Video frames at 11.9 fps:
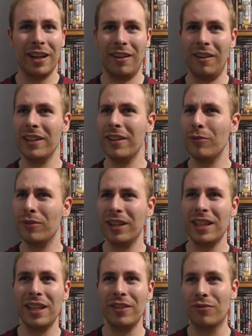I don't
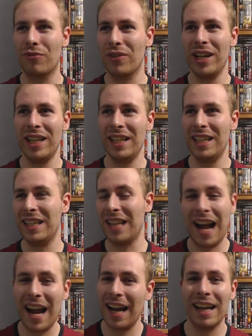think he's really
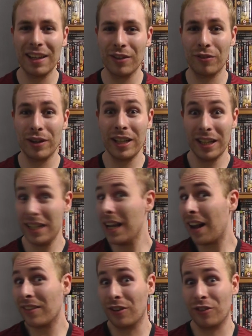that angry. He
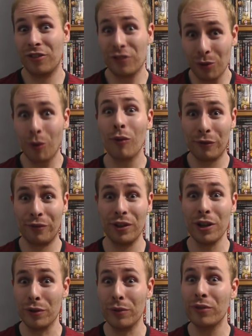has a short
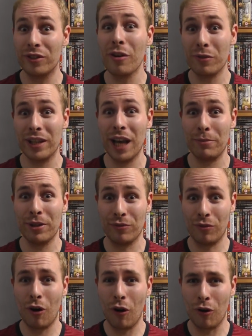fuse, don't get me
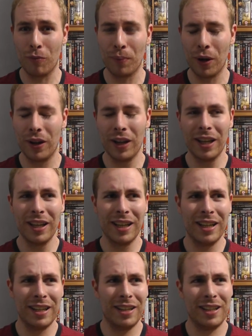wrong, but
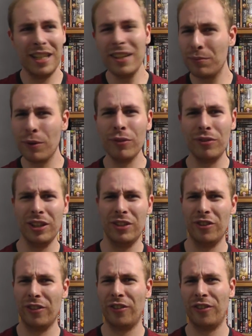he's mostly
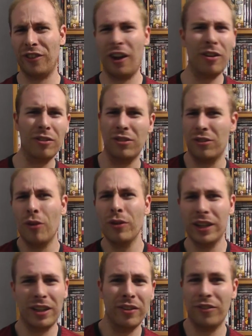just
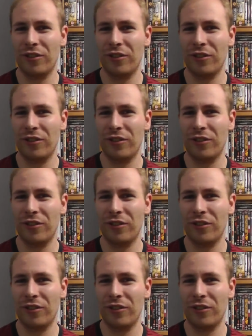sardonic and